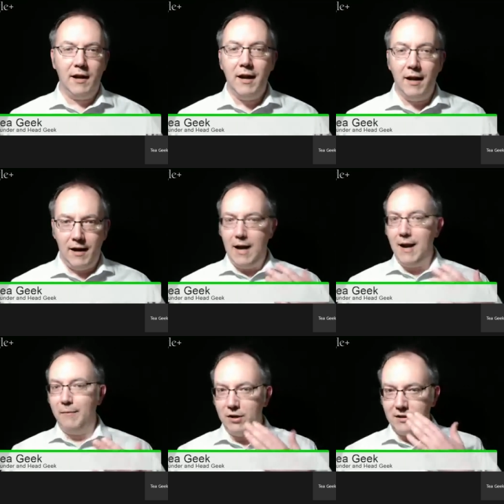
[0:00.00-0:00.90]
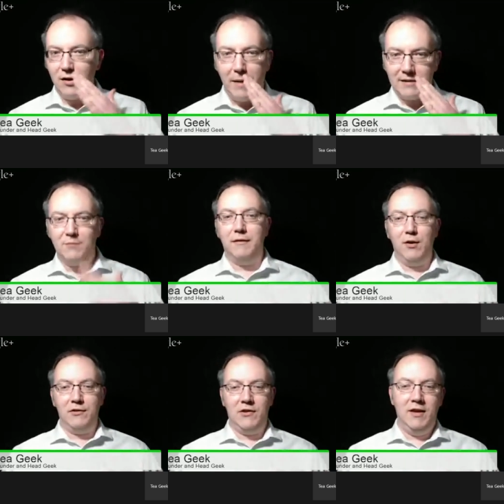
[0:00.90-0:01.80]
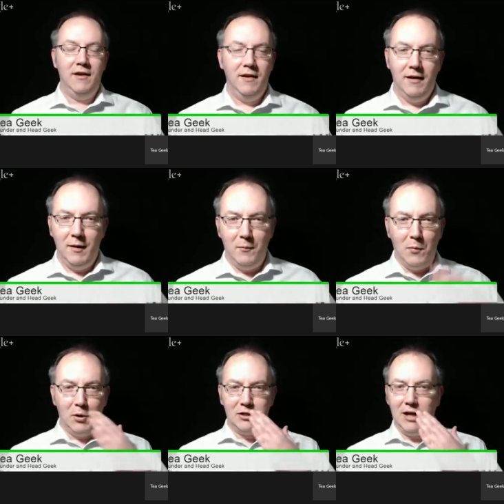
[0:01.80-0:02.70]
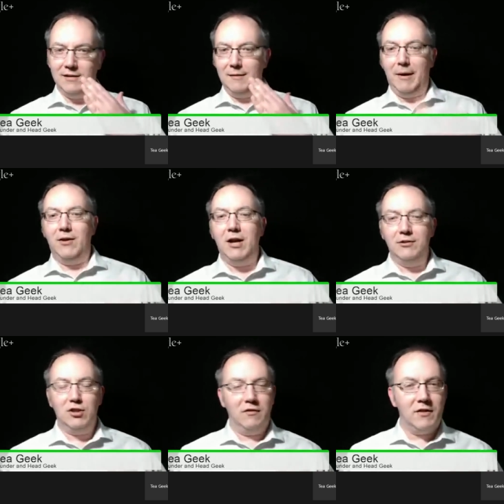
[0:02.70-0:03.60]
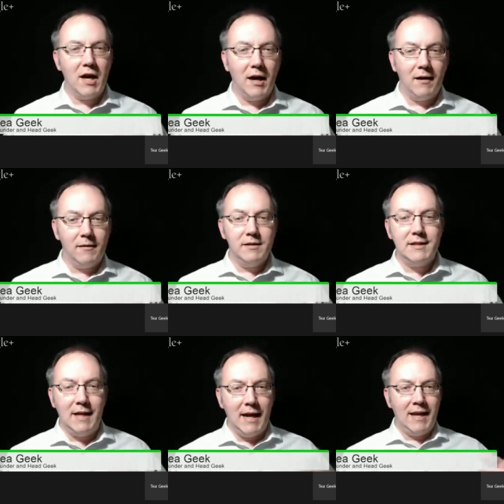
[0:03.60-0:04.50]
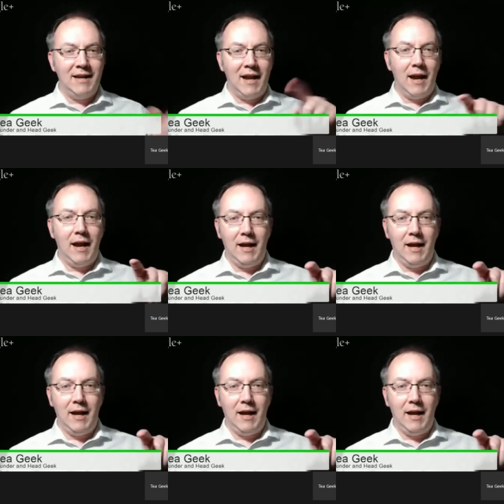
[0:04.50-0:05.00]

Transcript: and I'm going to go back to one of those more talked about cultures, Zen